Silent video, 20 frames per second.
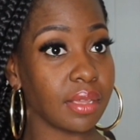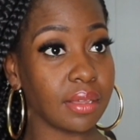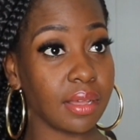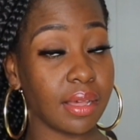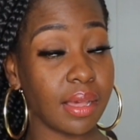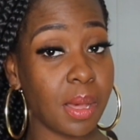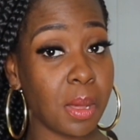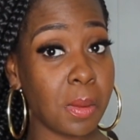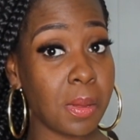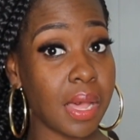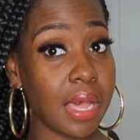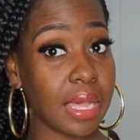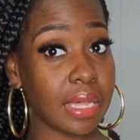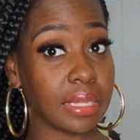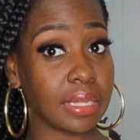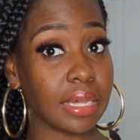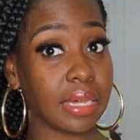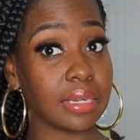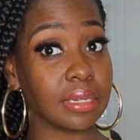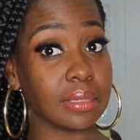Um, I
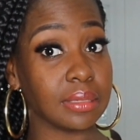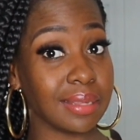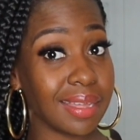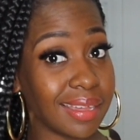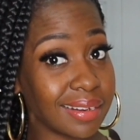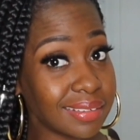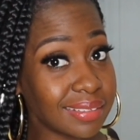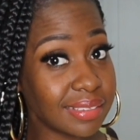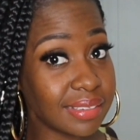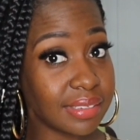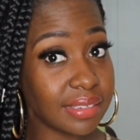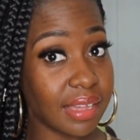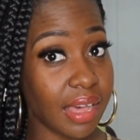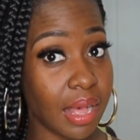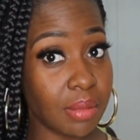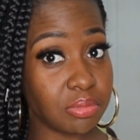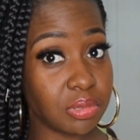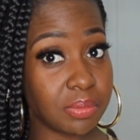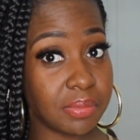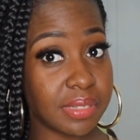got a lot of good
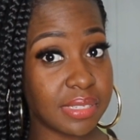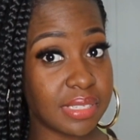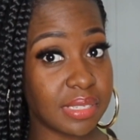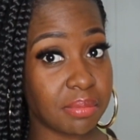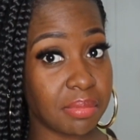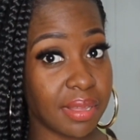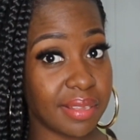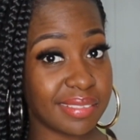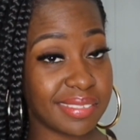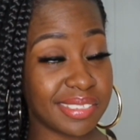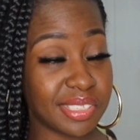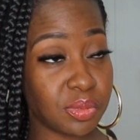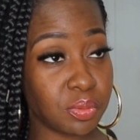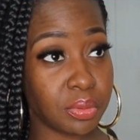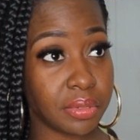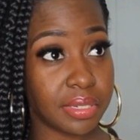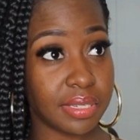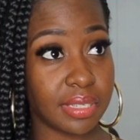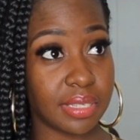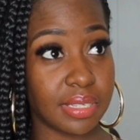compliments about these
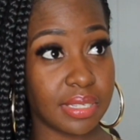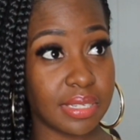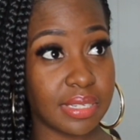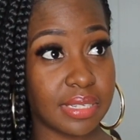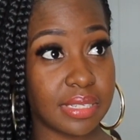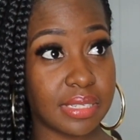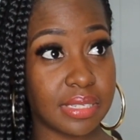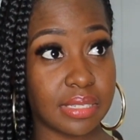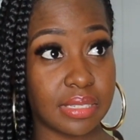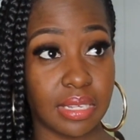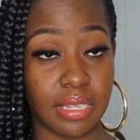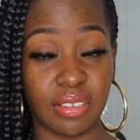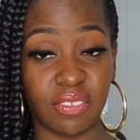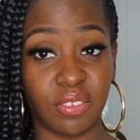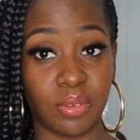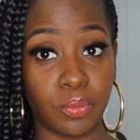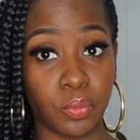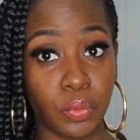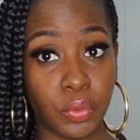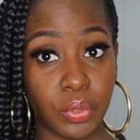braids, like
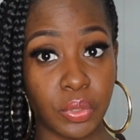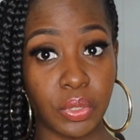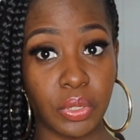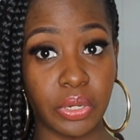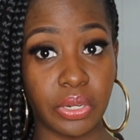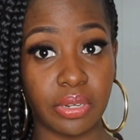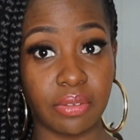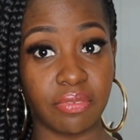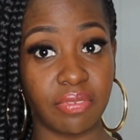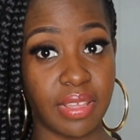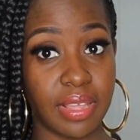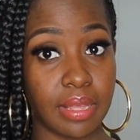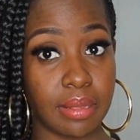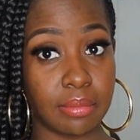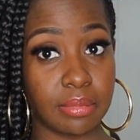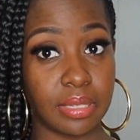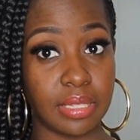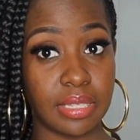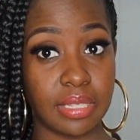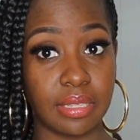from work,
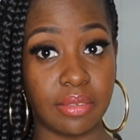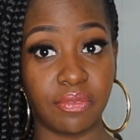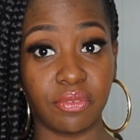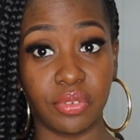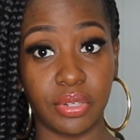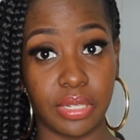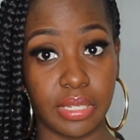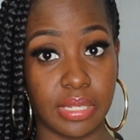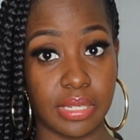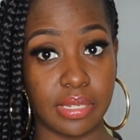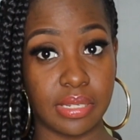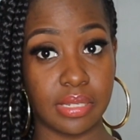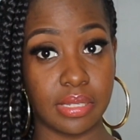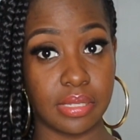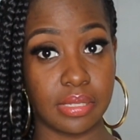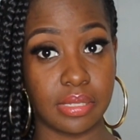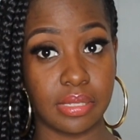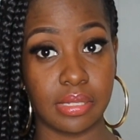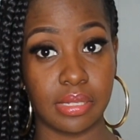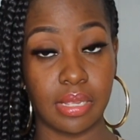family,
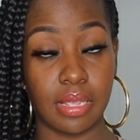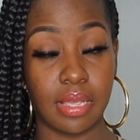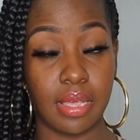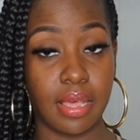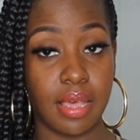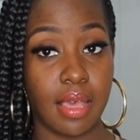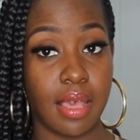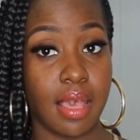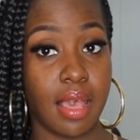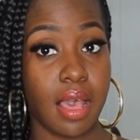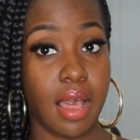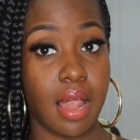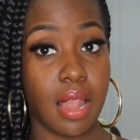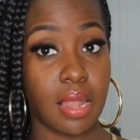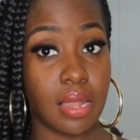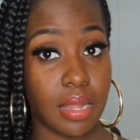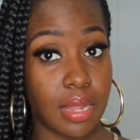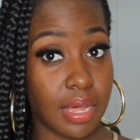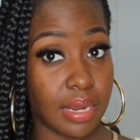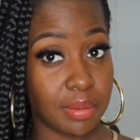friends. A
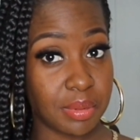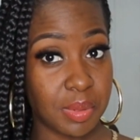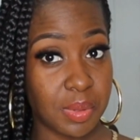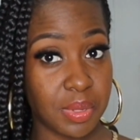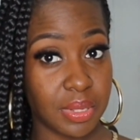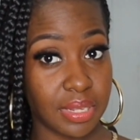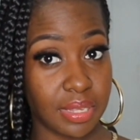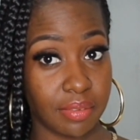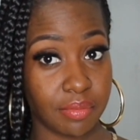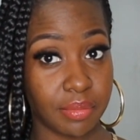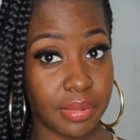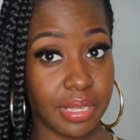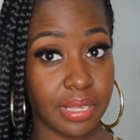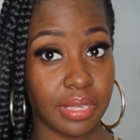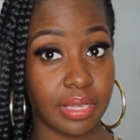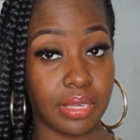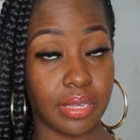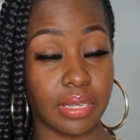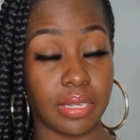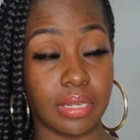lot of people love my
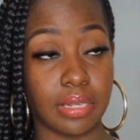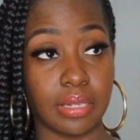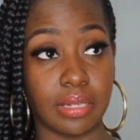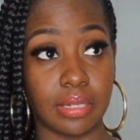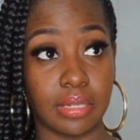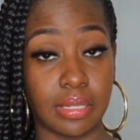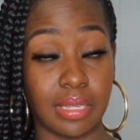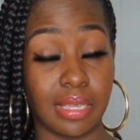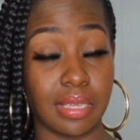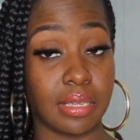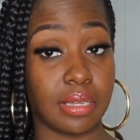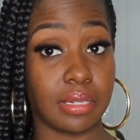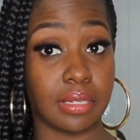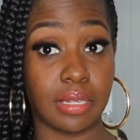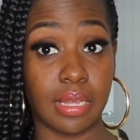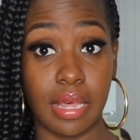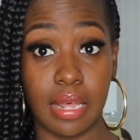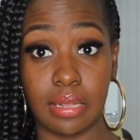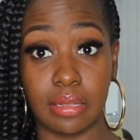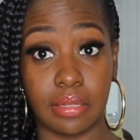hair, and
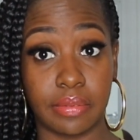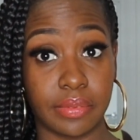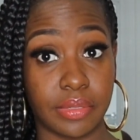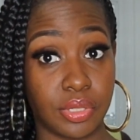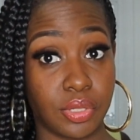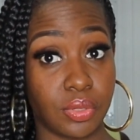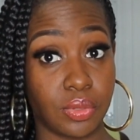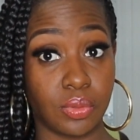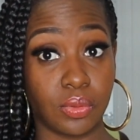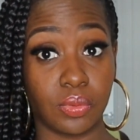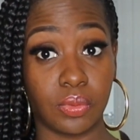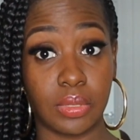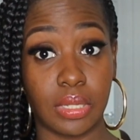I love it too.